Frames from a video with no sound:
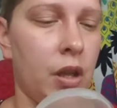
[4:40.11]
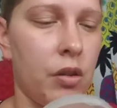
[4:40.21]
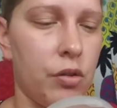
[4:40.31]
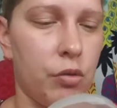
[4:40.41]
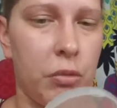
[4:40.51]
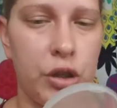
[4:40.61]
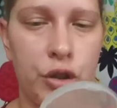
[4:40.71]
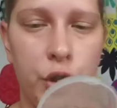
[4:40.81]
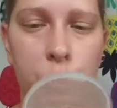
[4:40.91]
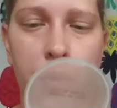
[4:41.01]
So make sure
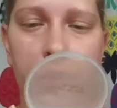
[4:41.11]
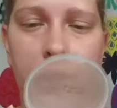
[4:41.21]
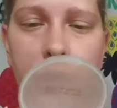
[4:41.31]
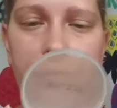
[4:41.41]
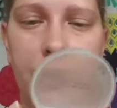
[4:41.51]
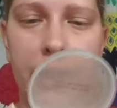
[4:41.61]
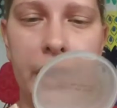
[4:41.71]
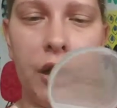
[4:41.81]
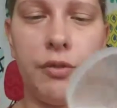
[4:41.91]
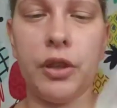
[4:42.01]
you pull that off very
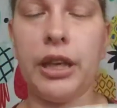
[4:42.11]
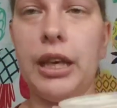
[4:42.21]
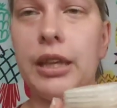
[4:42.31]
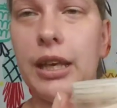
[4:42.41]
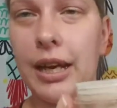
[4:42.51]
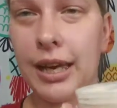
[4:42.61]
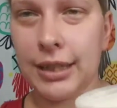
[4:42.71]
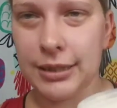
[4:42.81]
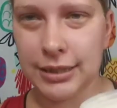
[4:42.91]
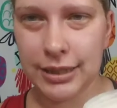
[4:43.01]
carefully, and then it
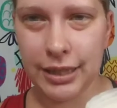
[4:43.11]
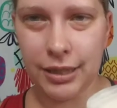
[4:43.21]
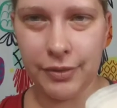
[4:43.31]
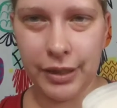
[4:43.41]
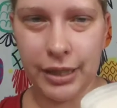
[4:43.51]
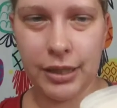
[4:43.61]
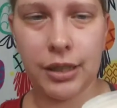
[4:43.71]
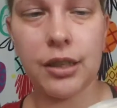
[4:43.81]
has kind of like